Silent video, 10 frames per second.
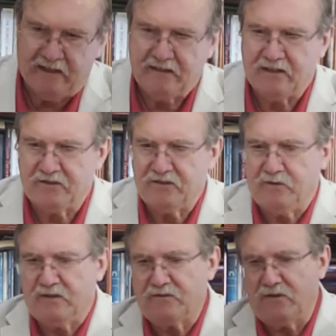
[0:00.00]
tells you
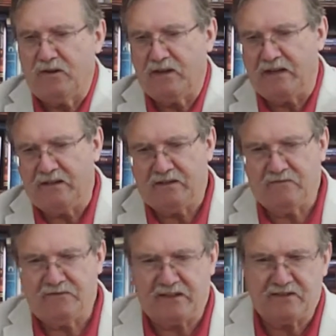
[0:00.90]
what's wrong, how you
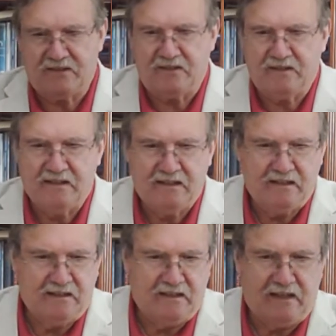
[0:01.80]
can fix it.
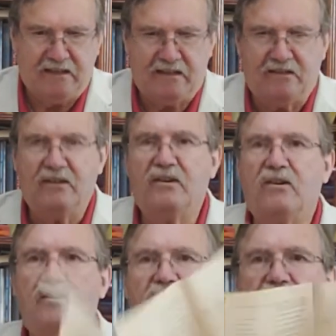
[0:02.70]
And then
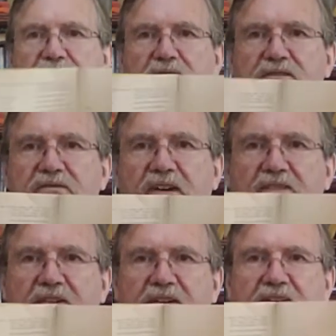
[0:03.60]
all sorts of
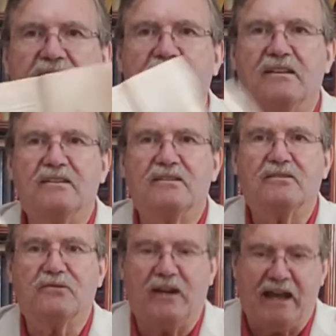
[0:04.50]
other
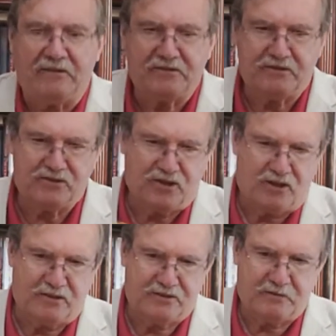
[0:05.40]
little graphs and
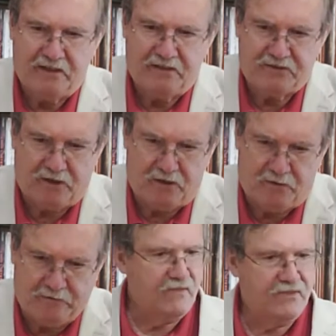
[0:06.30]
charts.
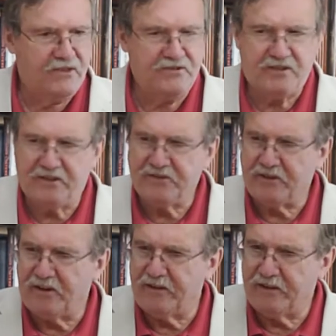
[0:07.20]
So this is
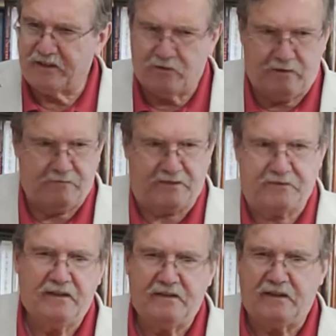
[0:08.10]
our equipment.
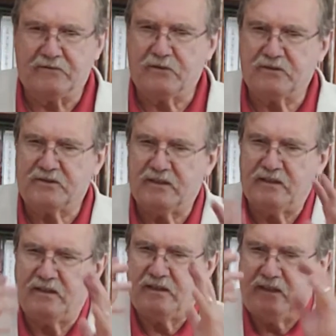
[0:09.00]
Now, of course,
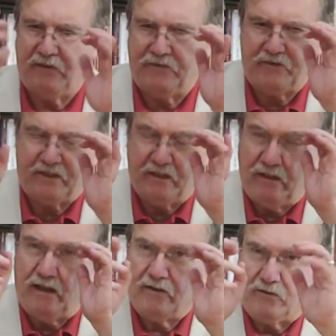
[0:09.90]
if you
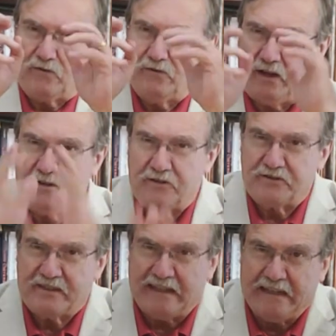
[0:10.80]
didn't
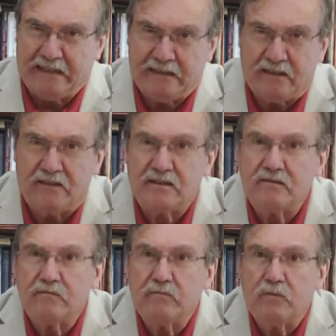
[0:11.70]
understand
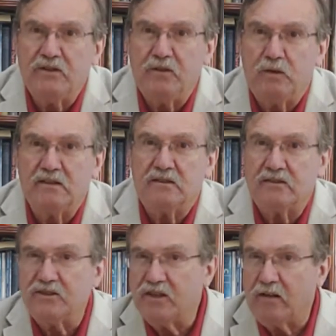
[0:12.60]
this when you went to
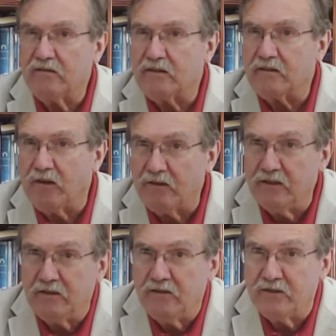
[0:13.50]
the shelter, all
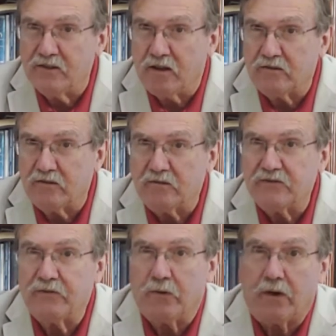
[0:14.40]
you knew the shelter was
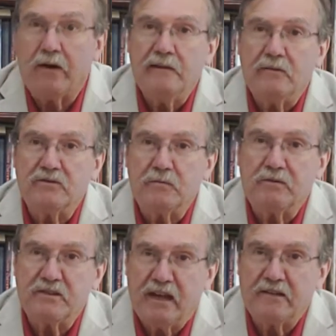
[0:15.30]
for was to
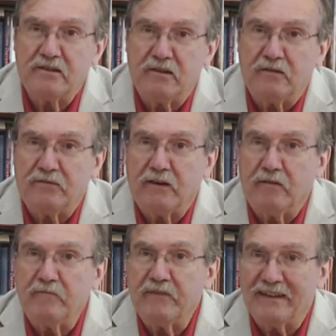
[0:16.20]
protect you
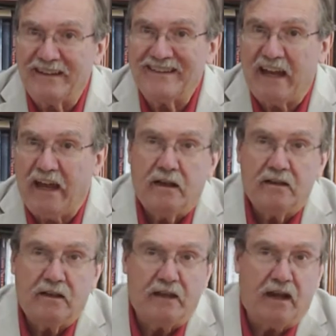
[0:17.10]
from an attack.
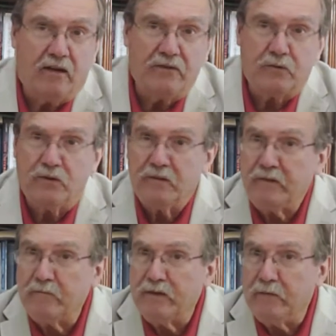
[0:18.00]
Now, there would have
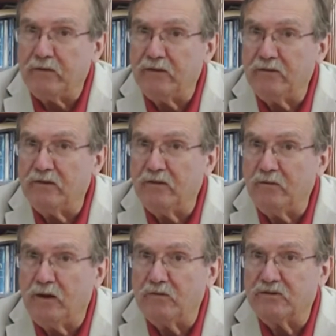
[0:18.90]
been people who knew
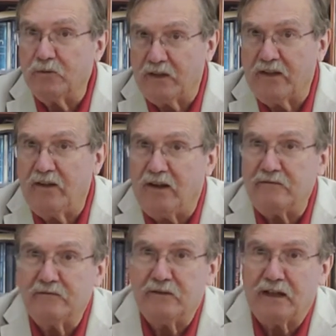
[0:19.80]
what was going
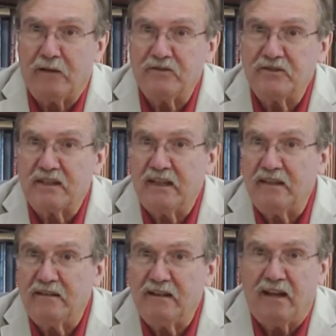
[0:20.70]
on. When I was a
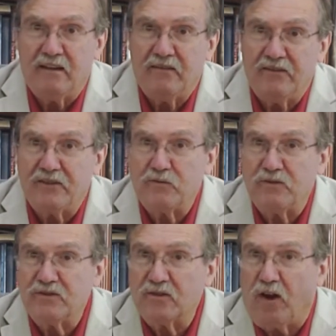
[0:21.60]
kid, this
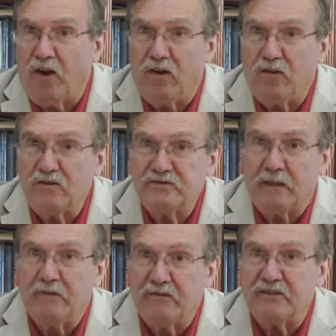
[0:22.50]
was all
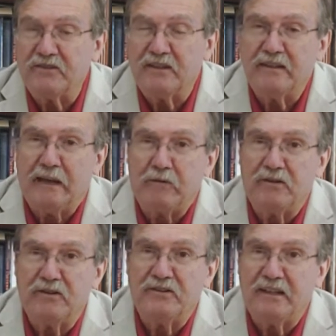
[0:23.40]
some of us in the
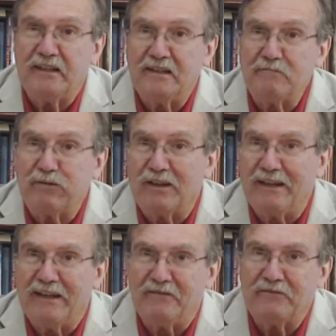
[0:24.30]
neighborhood did, is
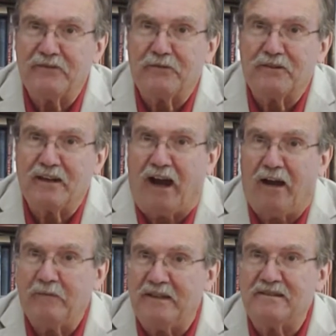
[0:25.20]
plan for the
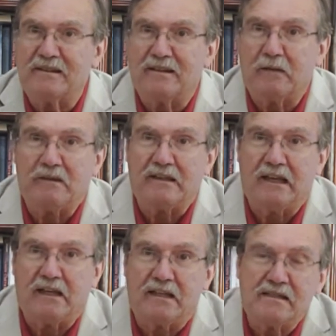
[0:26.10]
commies to come and
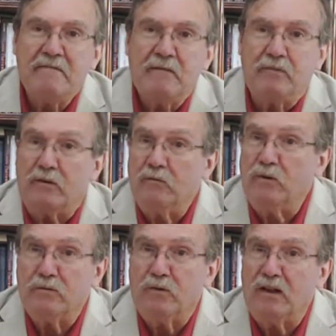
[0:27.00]
get us. But
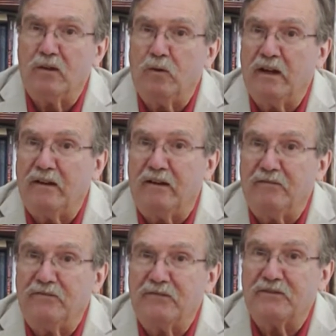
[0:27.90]
we were well aware
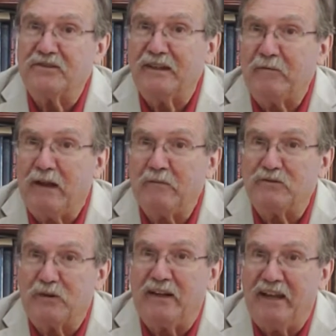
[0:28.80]
of, for example, how
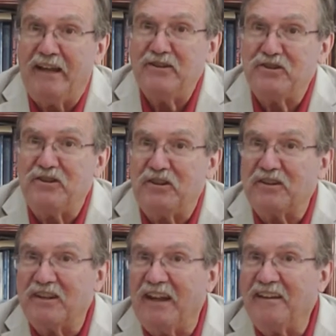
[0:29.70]
much radiation you
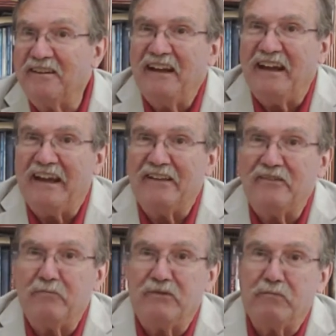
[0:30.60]
could take.
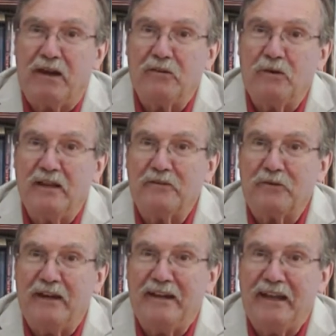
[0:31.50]
And by the way, the
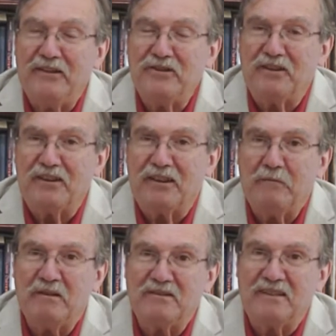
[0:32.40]
radiation
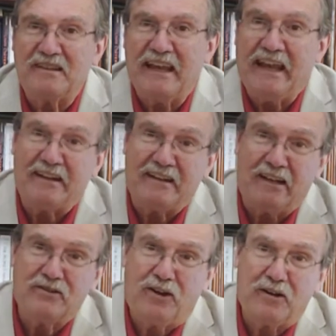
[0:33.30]
limits that they had, and
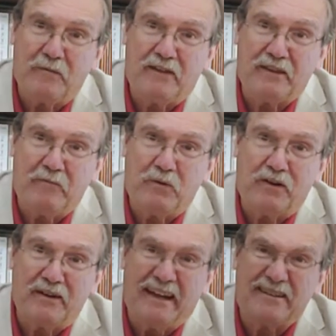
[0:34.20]
I'll talk about that
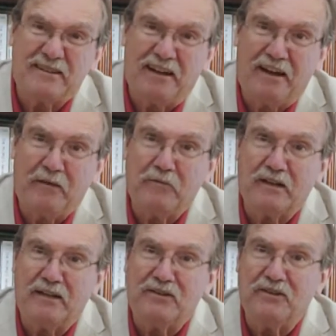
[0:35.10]
more next time when
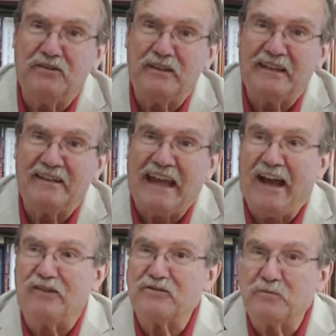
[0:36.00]
I do the
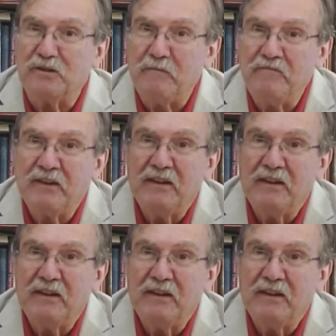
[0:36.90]
in-house one,